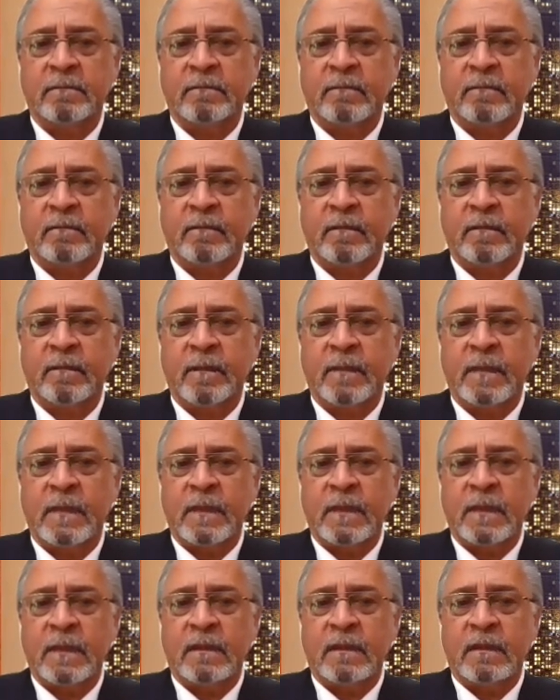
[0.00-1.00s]

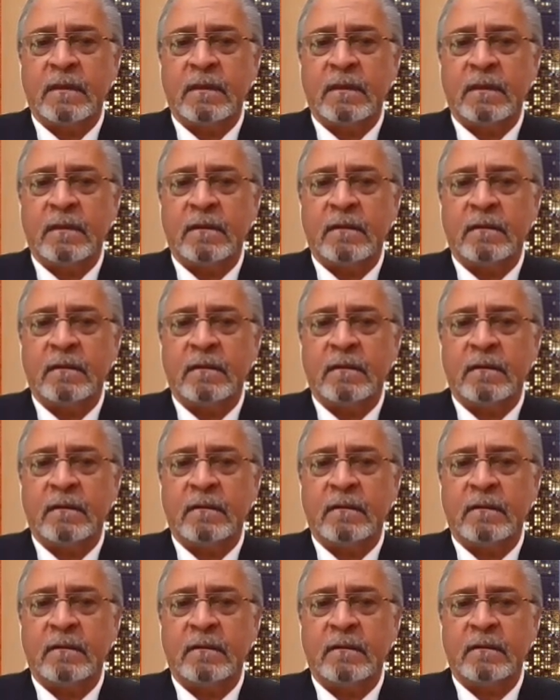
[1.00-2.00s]

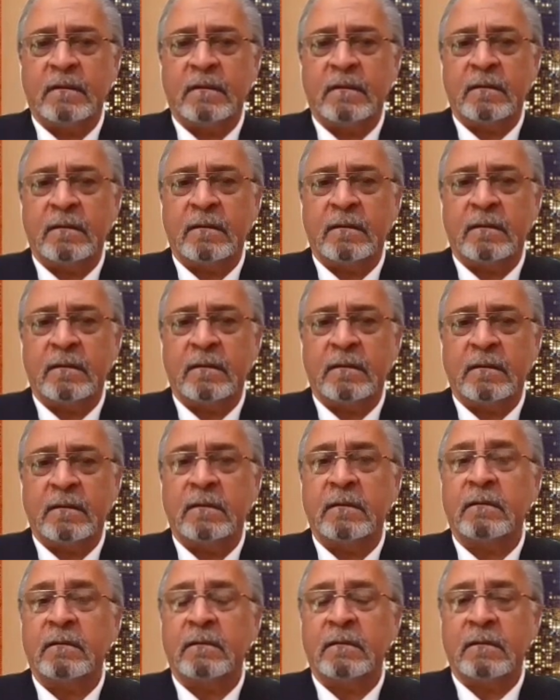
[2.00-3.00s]

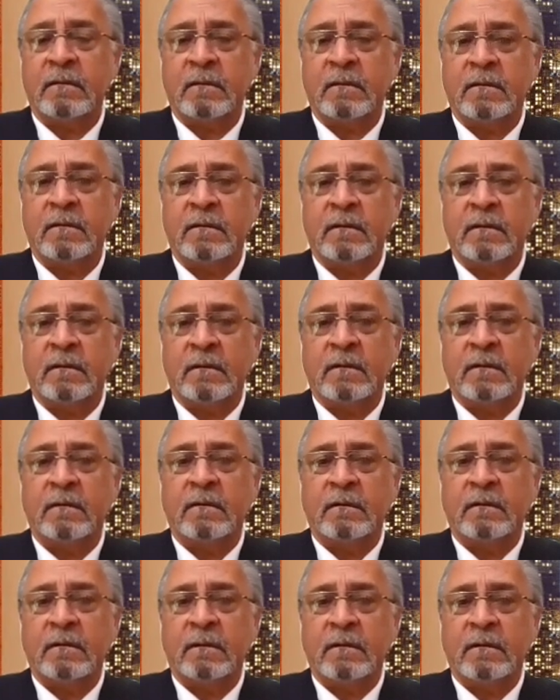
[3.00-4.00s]

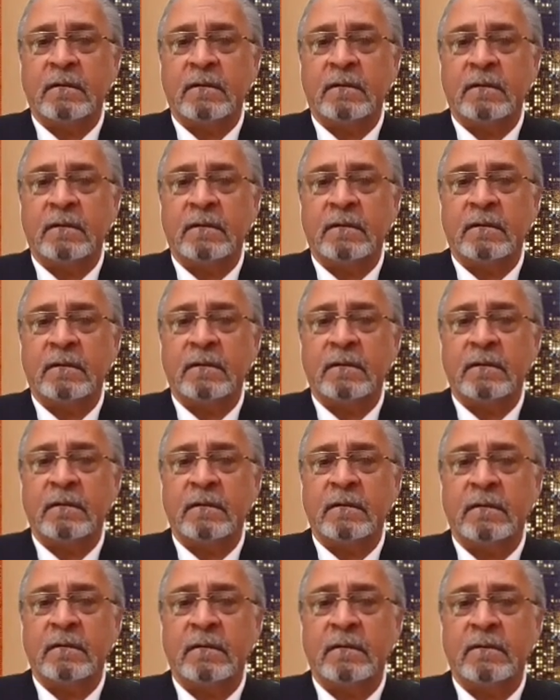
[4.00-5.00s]

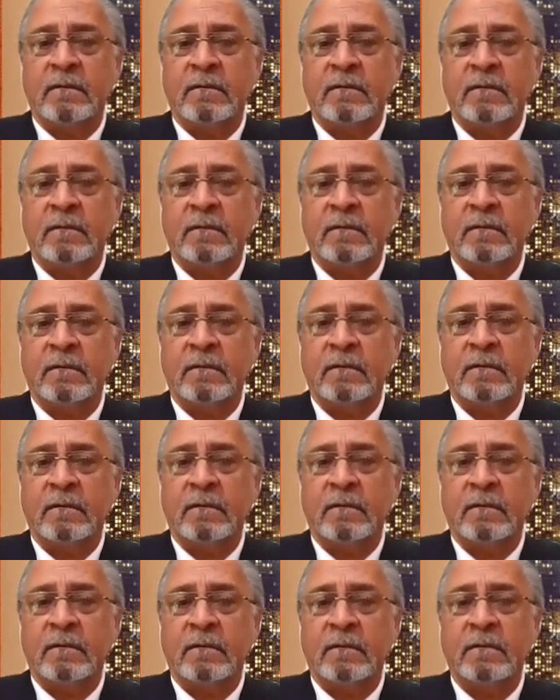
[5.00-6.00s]

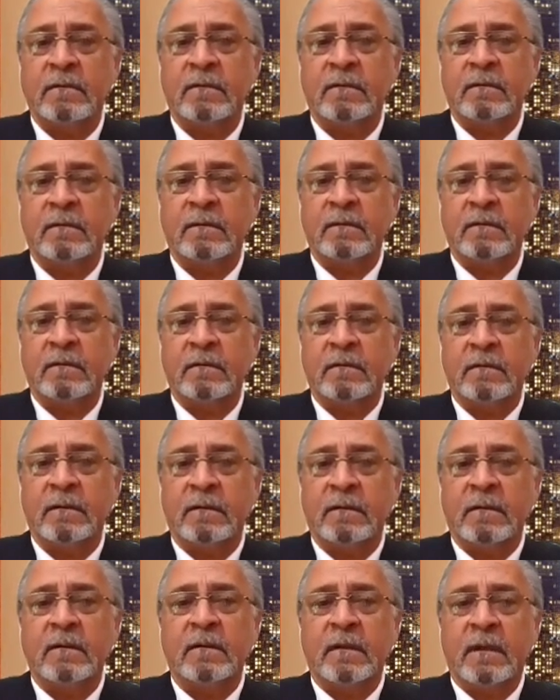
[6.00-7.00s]

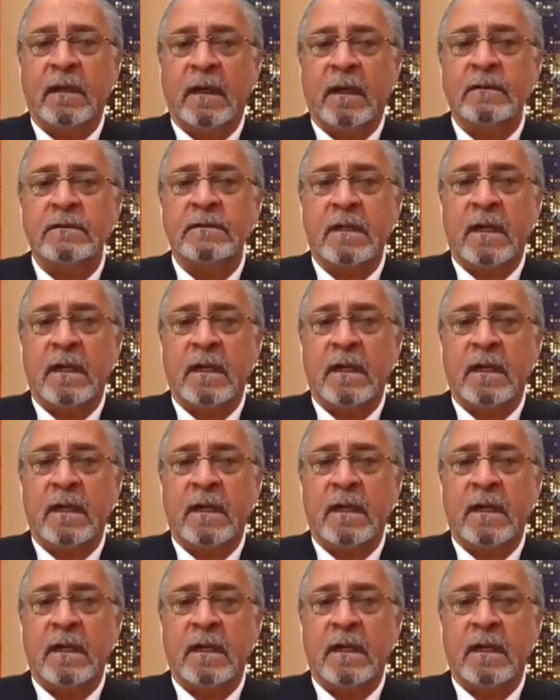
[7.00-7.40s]
(silent)